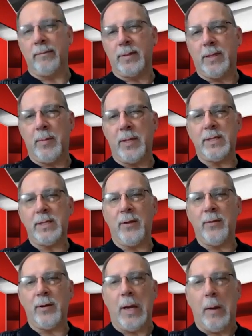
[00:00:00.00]
some of these
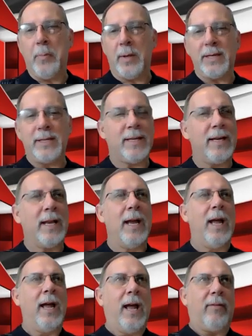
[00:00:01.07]
other companies
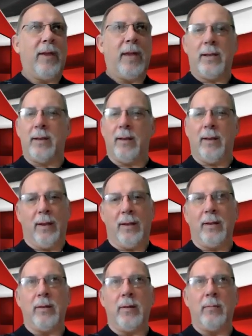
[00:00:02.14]
that
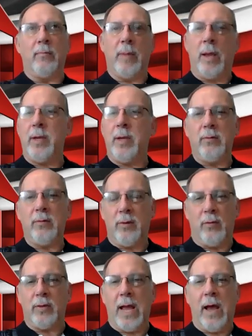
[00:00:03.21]
maybe you
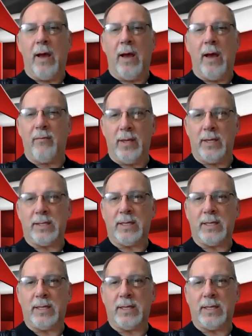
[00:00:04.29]
don't have the